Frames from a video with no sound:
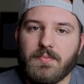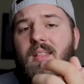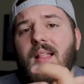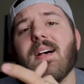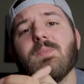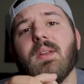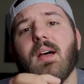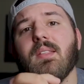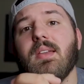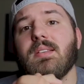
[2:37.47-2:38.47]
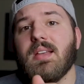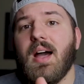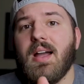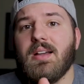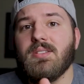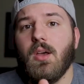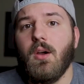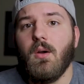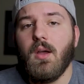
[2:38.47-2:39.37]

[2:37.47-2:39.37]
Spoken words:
And last but not least, ISO.